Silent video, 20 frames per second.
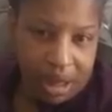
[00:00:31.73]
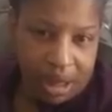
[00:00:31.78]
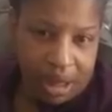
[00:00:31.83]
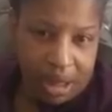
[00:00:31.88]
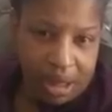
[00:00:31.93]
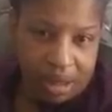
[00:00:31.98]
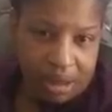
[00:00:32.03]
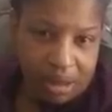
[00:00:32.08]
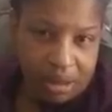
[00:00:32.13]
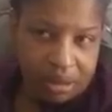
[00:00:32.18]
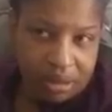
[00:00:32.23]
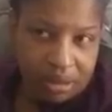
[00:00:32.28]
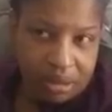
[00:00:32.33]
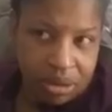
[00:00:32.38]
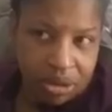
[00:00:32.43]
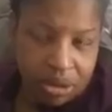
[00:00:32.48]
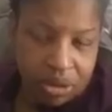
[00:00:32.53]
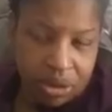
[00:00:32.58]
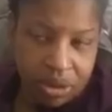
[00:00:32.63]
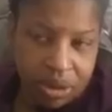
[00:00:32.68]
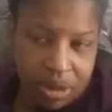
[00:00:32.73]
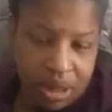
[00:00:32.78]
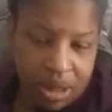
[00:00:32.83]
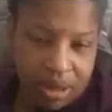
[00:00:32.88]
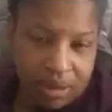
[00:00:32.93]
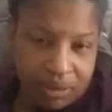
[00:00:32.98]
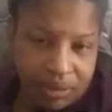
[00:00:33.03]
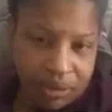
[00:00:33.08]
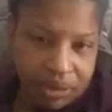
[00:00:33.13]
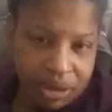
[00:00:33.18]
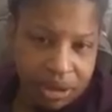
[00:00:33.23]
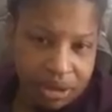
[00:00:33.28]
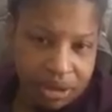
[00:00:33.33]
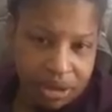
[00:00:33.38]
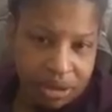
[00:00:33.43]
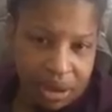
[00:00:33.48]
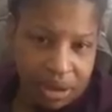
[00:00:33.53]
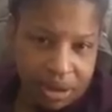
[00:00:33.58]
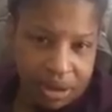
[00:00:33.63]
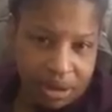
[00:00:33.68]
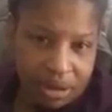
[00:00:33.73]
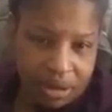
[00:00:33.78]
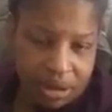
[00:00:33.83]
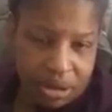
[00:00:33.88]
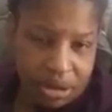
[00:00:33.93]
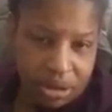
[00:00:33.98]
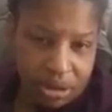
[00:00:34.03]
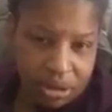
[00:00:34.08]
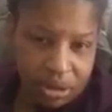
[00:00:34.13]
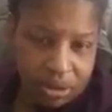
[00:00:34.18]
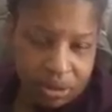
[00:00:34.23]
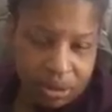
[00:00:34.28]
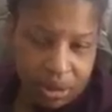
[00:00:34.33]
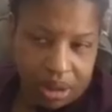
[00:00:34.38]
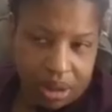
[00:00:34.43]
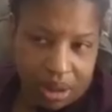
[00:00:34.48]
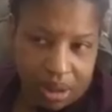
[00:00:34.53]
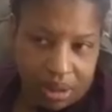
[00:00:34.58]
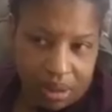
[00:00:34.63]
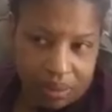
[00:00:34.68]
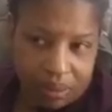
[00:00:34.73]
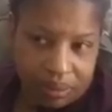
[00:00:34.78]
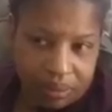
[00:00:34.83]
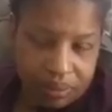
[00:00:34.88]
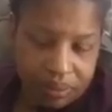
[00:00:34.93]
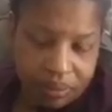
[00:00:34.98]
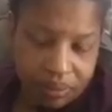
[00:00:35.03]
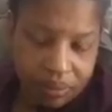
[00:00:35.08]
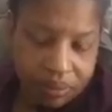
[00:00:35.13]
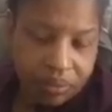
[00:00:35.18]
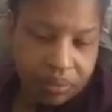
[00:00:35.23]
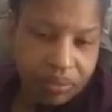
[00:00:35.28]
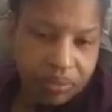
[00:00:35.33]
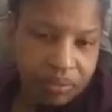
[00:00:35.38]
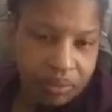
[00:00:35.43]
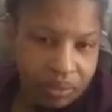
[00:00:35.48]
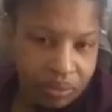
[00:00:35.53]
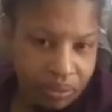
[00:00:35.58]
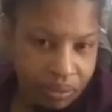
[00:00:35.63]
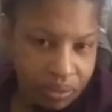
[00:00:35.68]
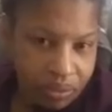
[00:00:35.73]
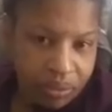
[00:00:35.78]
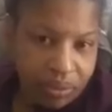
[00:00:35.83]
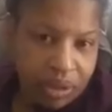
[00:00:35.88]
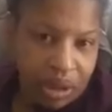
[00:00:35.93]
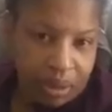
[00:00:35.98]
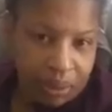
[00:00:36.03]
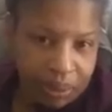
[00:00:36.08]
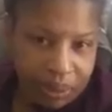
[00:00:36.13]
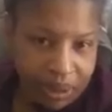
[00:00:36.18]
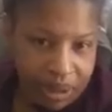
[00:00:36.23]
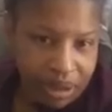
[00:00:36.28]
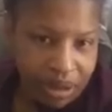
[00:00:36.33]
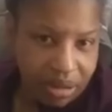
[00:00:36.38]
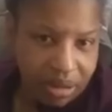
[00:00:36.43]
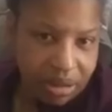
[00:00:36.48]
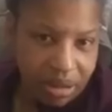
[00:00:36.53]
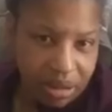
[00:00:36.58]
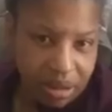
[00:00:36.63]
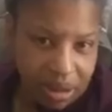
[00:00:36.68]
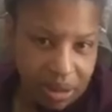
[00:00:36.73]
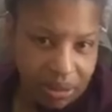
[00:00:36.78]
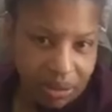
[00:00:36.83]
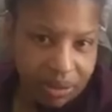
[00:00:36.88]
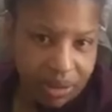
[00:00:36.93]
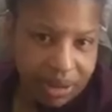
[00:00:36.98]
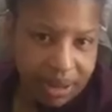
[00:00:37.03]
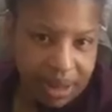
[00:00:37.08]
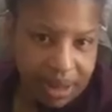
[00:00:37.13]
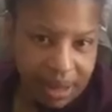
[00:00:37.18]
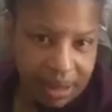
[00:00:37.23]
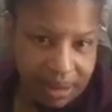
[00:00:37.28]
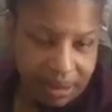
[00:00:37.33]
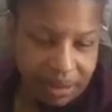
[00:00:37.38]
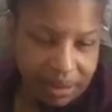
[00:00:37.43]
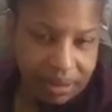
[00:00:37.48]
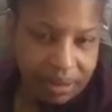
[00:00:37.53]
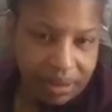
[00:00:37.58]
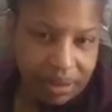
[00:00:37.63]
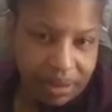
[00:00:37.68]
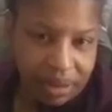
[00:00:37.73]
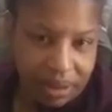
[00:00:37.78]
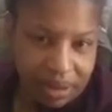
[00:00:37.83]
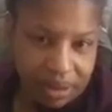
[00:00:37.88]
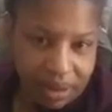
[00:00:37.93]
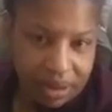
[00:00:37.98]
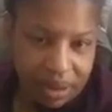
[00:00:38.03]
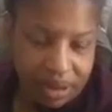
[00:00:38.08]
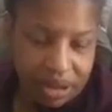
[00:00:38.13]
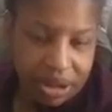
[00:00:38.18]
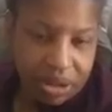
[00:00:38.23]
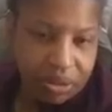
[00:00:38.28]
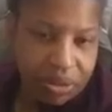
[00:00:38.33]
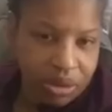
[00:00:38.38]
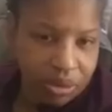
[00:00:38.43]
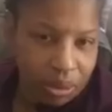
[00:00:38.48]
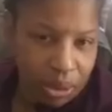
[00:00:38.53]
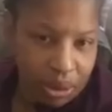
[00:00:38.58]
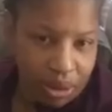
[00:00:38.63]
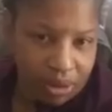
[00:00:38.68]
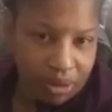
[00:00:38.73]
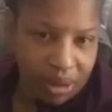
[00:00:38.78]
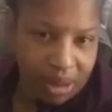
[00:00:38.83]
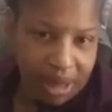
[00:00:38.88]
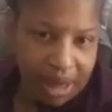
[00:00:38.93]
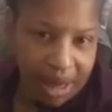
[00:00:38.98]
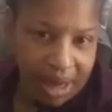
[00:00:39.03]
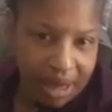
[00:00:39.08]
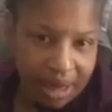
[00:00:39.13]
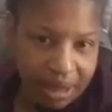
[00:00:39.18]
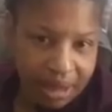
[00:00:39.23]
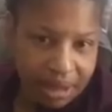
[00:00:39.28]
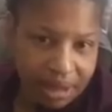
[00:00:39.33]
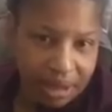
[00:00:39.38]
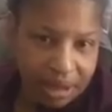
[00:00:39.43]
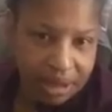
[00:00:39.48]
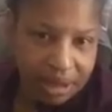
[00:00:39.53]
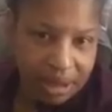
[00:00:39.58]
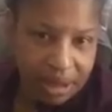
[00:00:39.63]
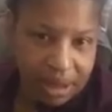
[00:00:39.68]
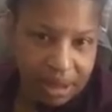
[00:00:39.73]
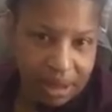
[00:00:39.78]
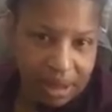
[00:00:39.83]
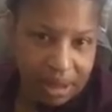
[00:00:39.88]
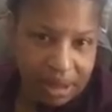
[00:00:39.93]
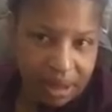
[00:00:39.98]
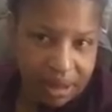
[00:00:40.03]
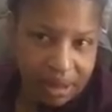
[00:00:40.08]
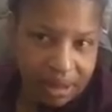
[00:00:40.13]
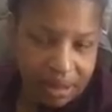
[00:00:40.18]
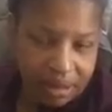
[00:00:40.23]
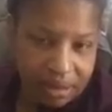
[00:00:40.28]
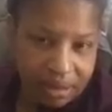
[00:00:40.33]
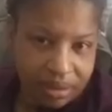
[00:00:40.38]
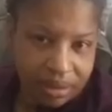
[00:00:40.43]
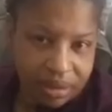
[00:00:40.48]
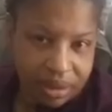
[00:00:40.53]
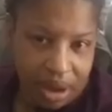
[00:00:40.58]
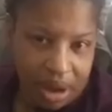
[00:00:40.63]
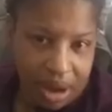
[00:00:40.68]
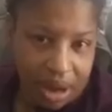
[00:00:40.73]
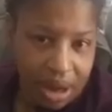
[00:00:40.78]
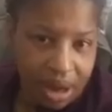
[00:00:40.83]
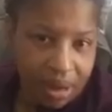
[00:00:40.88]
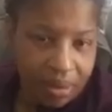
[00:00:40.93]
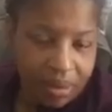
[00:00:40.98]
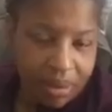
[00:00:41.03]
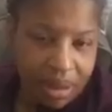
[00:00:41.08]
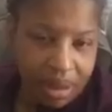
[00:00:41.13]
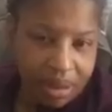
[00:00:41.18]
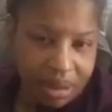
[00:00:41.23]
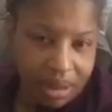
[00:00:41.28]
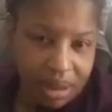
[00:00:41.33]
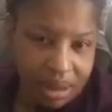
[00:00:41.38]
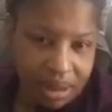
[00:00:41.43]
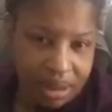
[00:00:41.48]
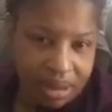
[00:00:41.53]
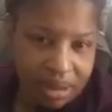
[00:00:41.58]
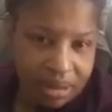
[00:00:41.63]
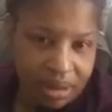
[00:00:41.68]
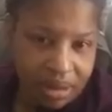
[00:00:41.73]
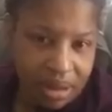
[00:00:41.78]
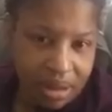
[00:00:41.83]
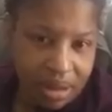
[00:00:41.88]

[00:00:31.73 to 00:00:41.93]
and sure enough, she started to, um, her breathing slowed down. She was more relaxed and calm, and then